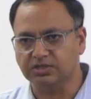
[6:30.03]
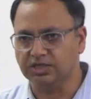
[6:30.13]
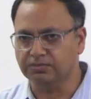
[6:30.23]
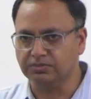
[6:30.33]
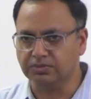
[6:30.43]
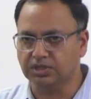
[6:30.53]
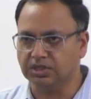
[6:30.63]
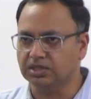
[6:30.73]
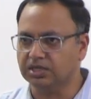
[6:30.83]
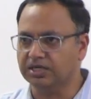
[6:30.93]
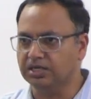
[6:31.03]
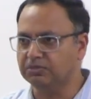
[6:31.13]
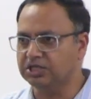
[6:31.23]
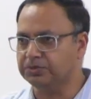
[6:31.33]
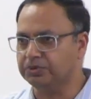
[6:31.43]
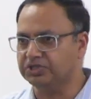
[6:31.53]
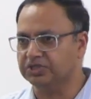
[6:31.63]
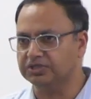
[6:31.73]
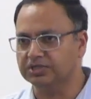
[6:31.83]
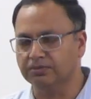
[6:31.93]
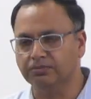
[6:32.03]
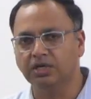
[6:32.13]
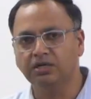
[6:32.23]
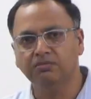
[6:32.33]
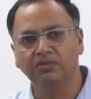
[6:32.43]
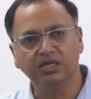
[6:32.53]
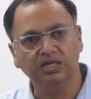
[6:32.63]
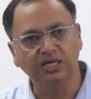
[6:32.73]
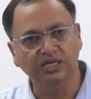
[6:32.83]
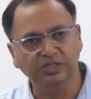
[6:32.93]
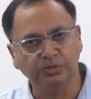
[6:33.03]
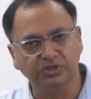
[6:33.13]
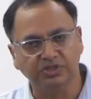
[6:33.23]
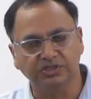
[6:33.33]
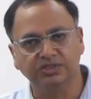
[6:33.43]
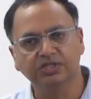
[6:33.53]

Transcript: some animal species, some bacterial species.